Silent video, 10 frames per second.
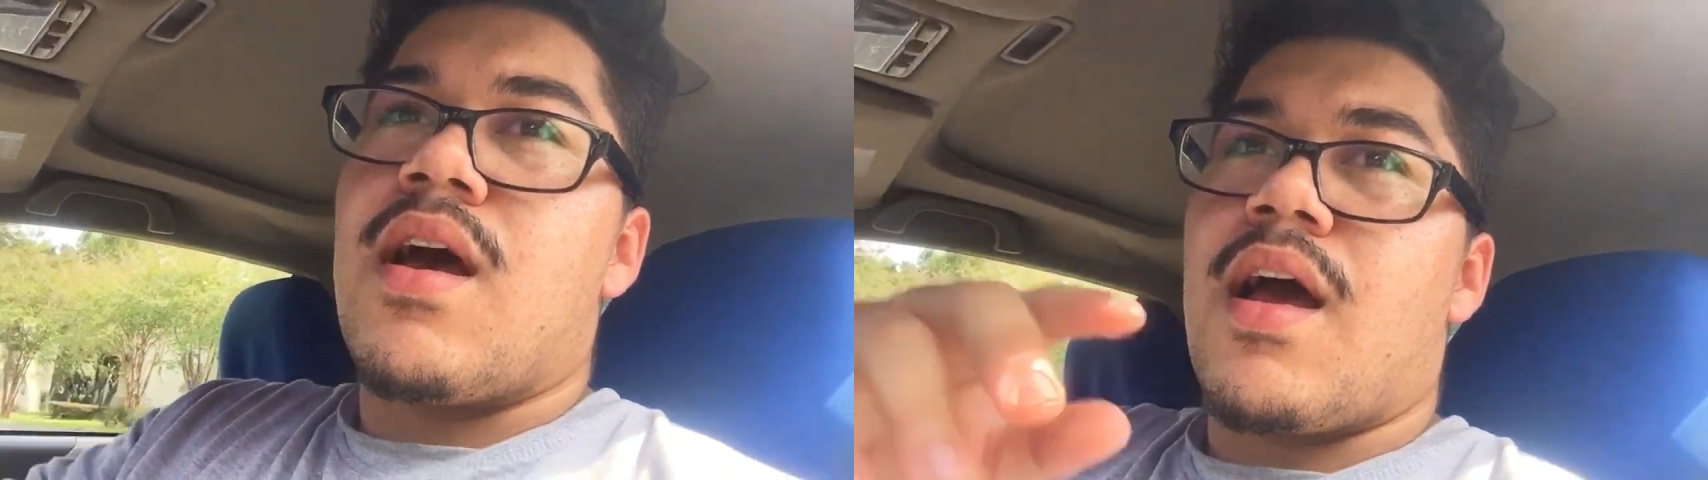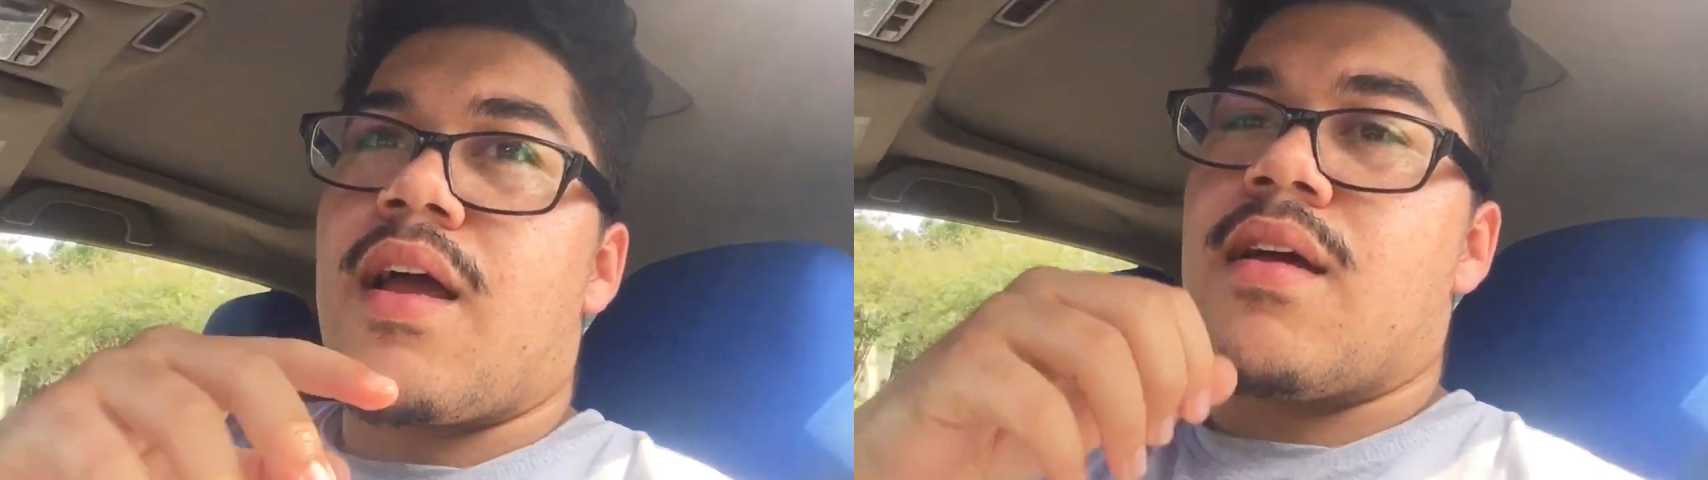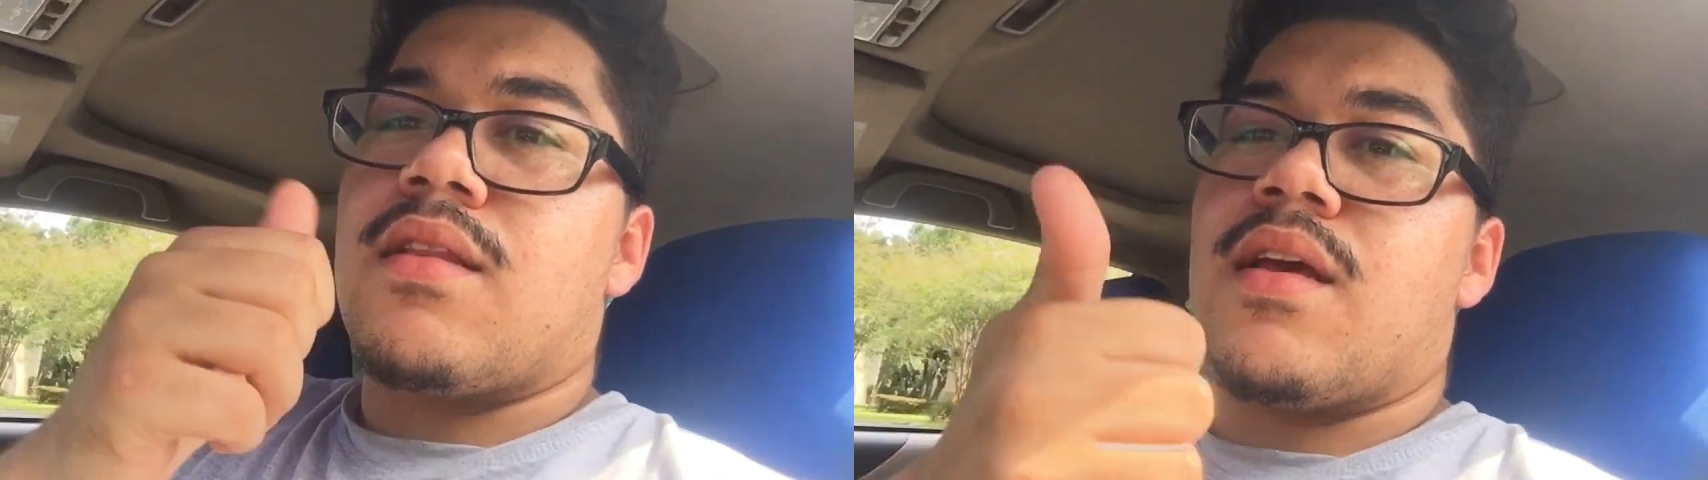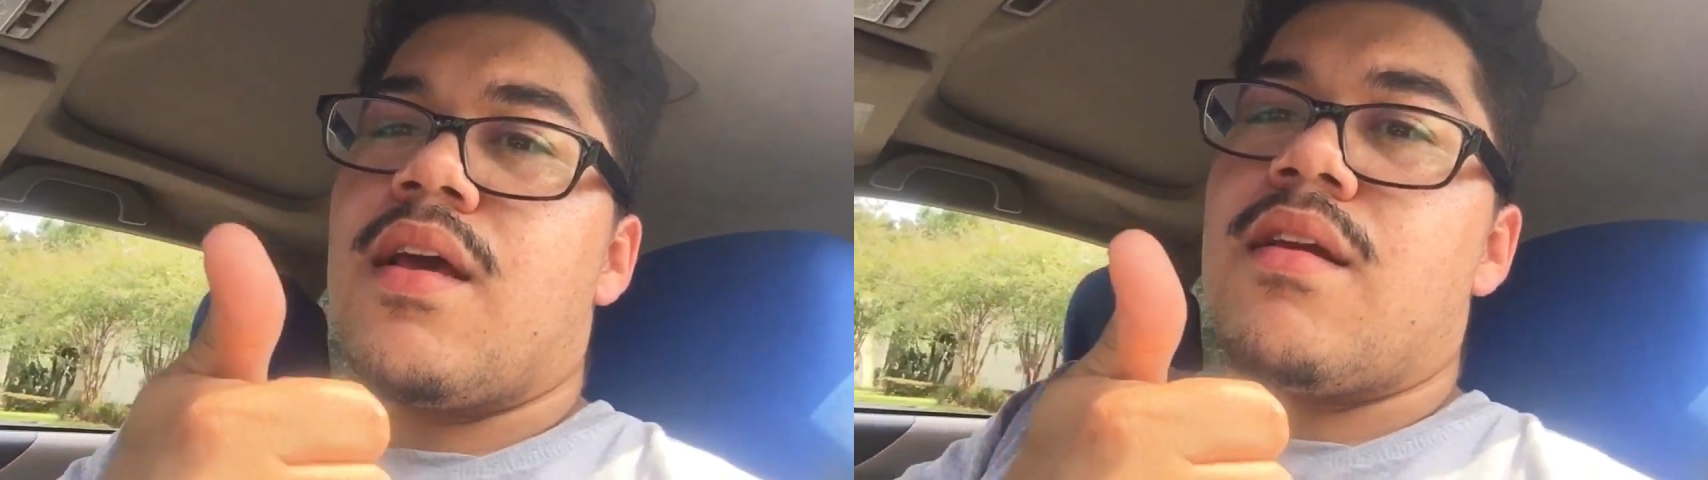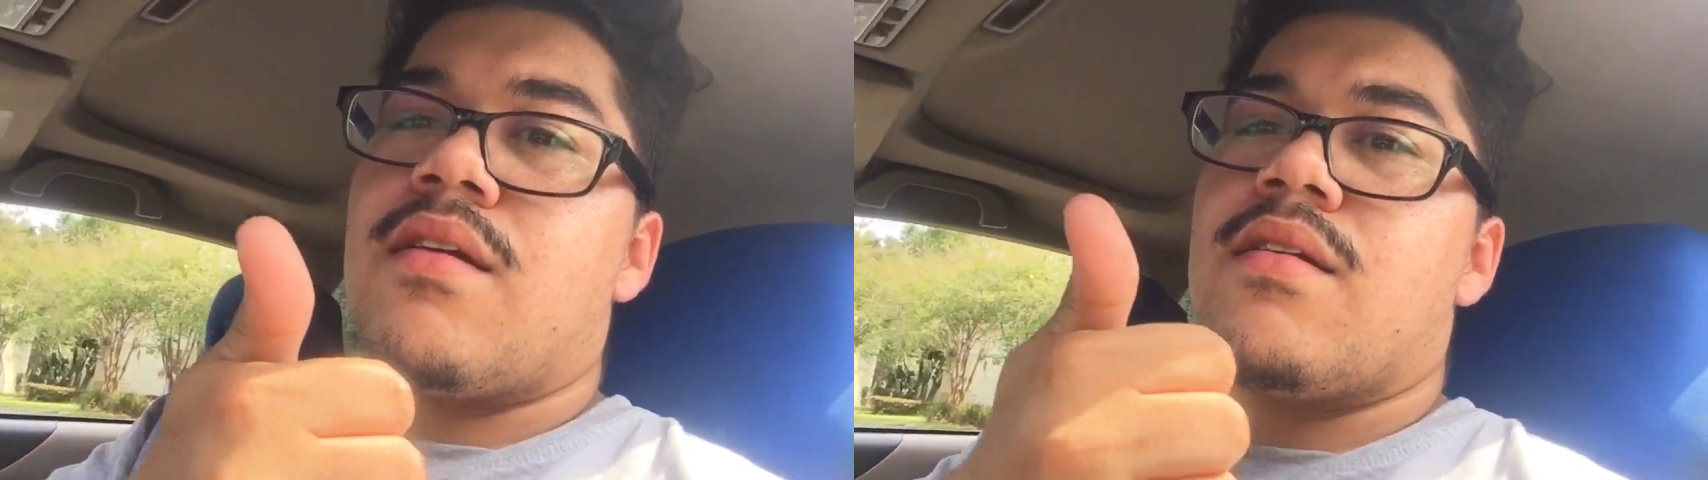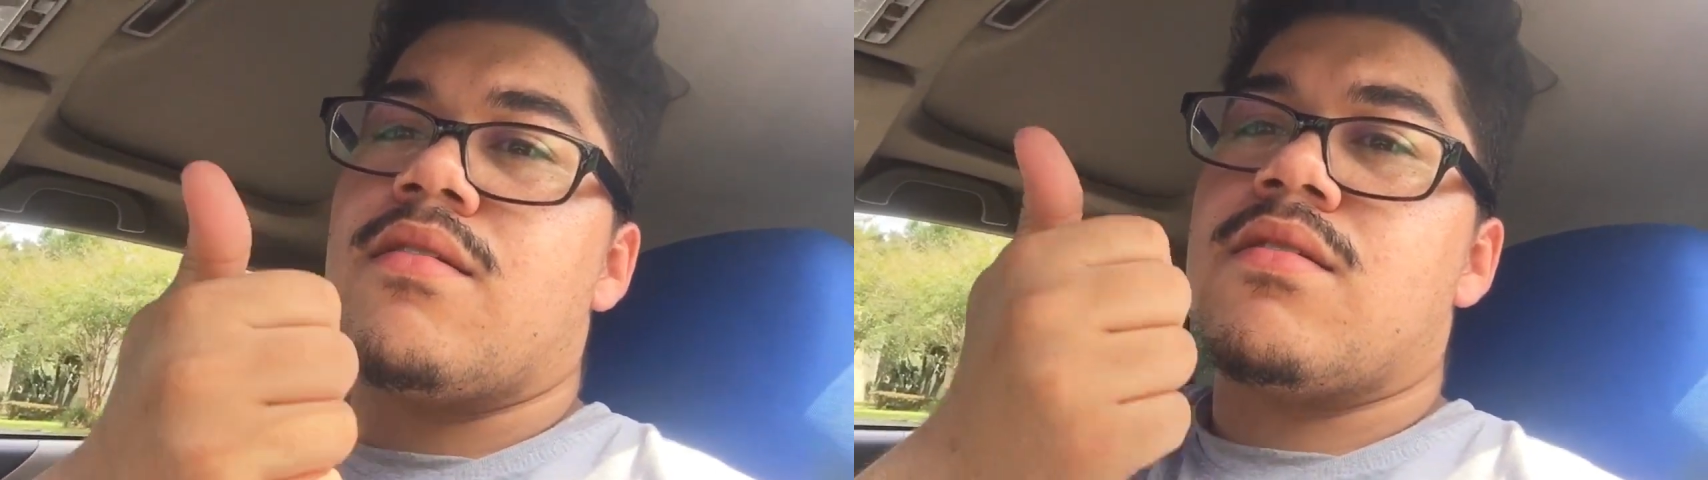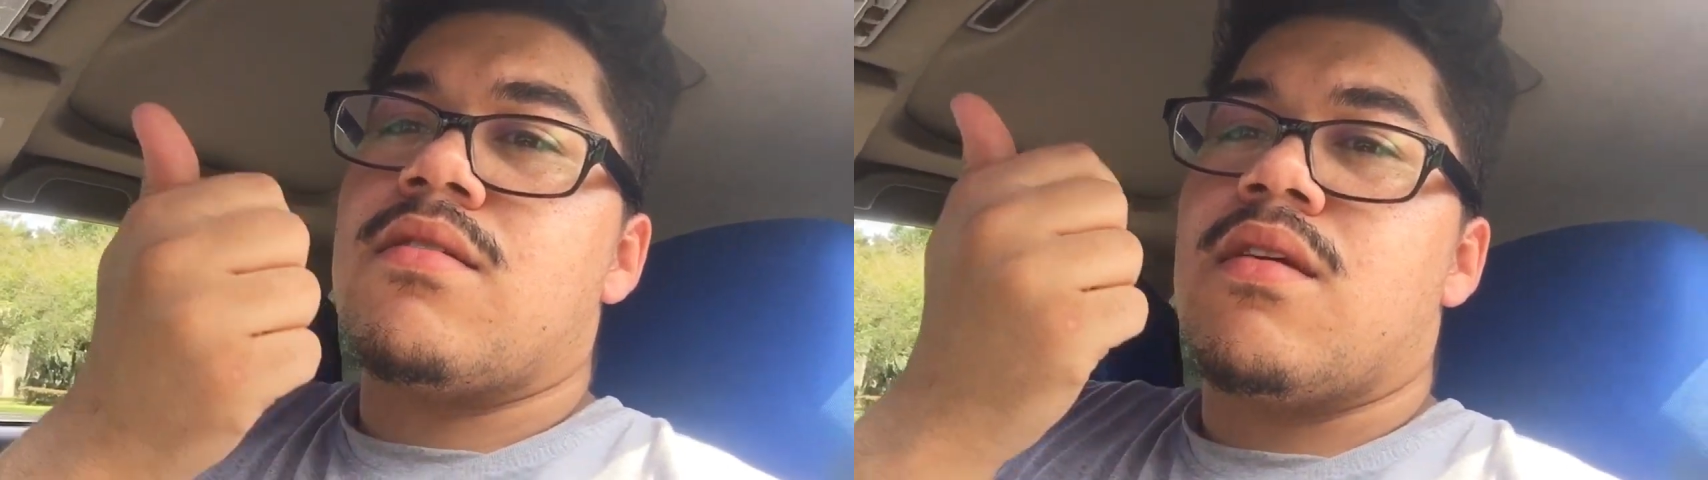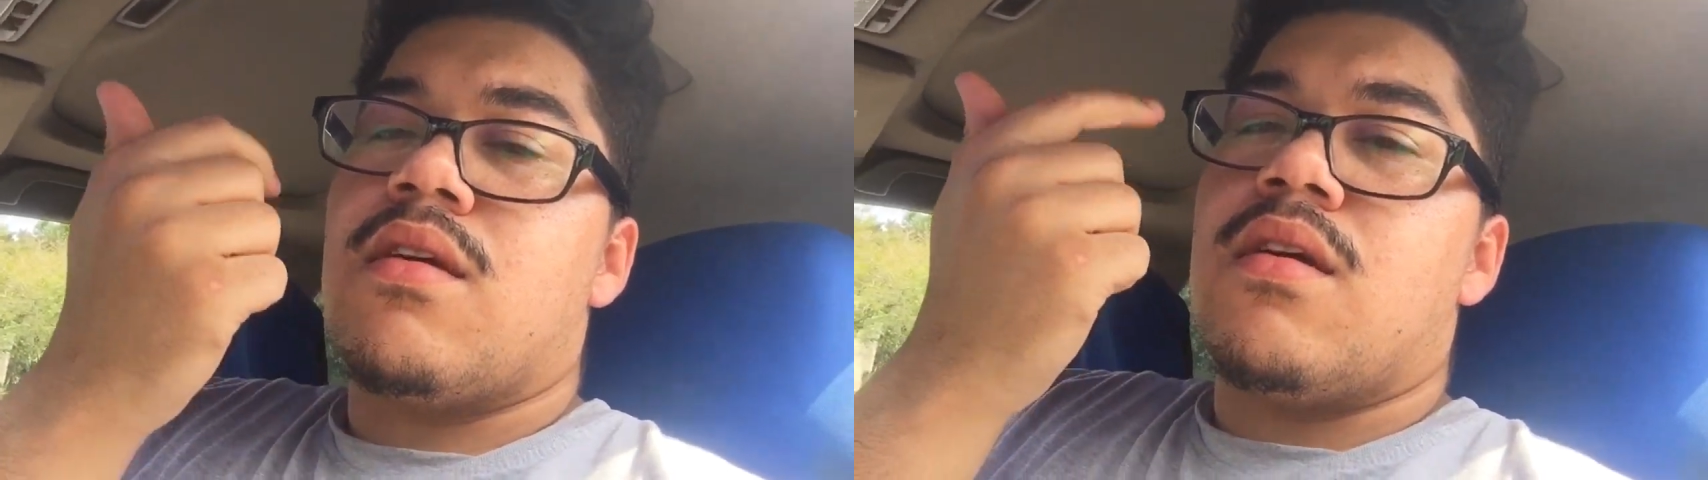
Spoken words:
I got the headers,